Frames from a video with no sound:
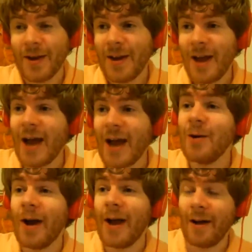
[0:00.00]
mean,
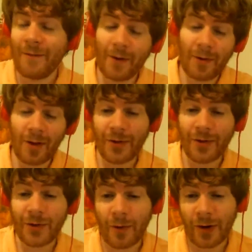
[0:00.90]
anyway, for
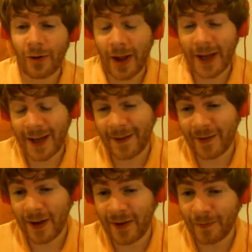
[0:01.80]
those who don't know, like
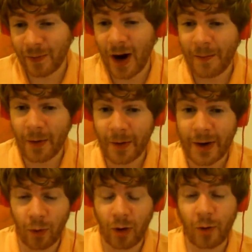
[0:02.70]
his
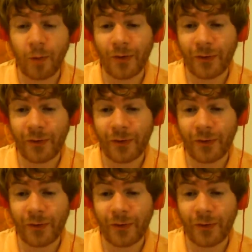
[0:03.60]
primary work was